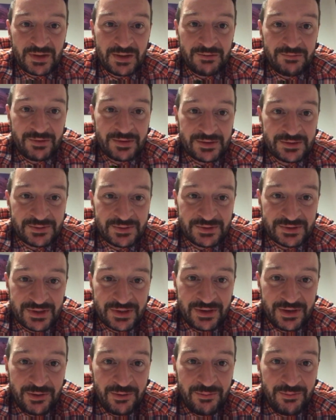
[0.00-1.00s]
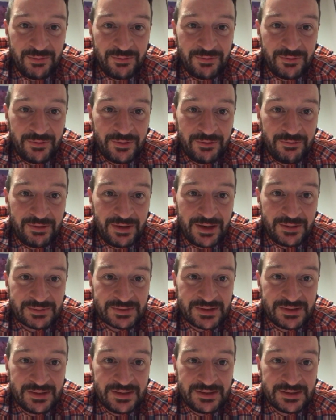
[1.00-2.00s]
think it's because I knew him before he relapsed
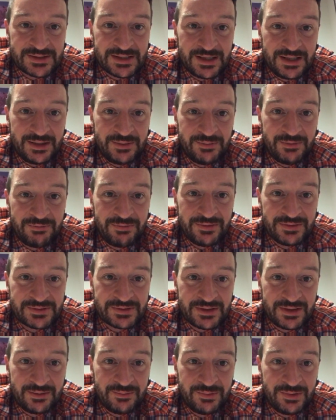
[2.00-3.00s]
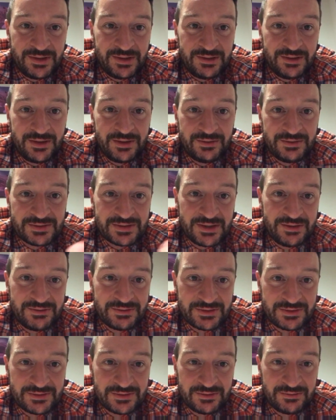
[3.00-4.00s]
and didn't tell him the first time. We didn't know the
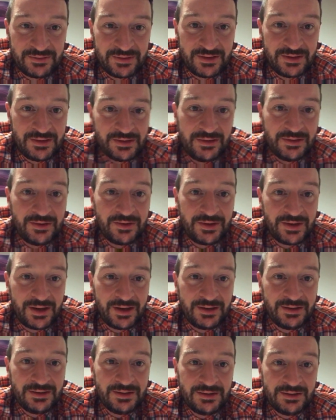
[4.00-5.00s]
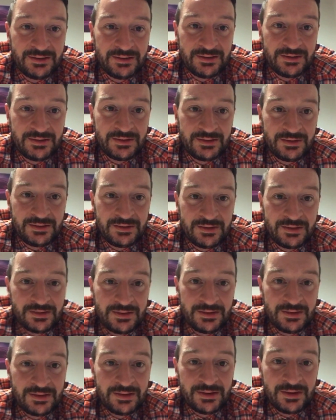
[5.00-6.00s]
seriousness of it. Okay.
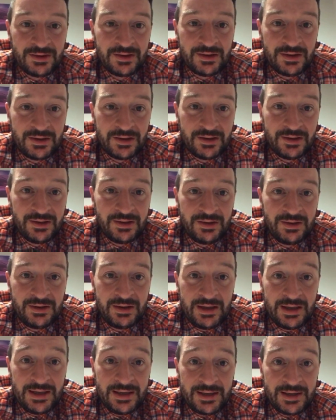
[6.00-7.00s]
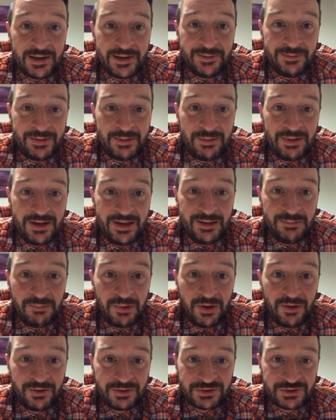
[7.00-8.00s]
Here you go, Emily.
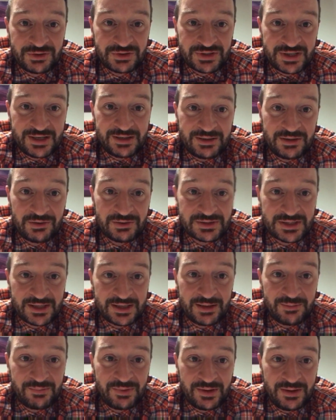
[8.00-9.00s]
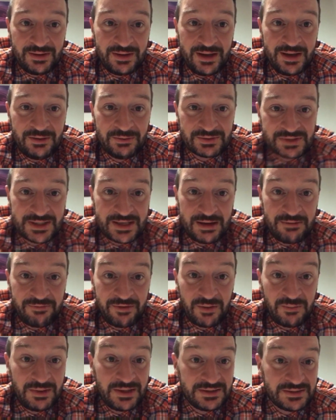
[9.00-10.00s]
Mark's just said, contact Gamplay, they look to get
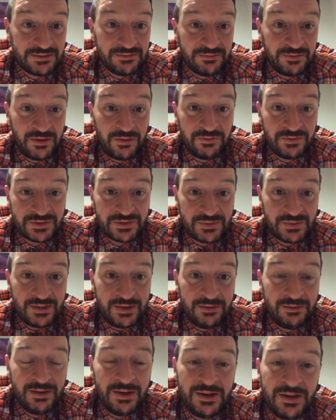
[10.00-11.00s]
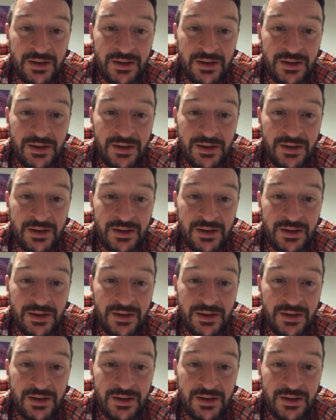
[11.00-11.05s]
families involved as well.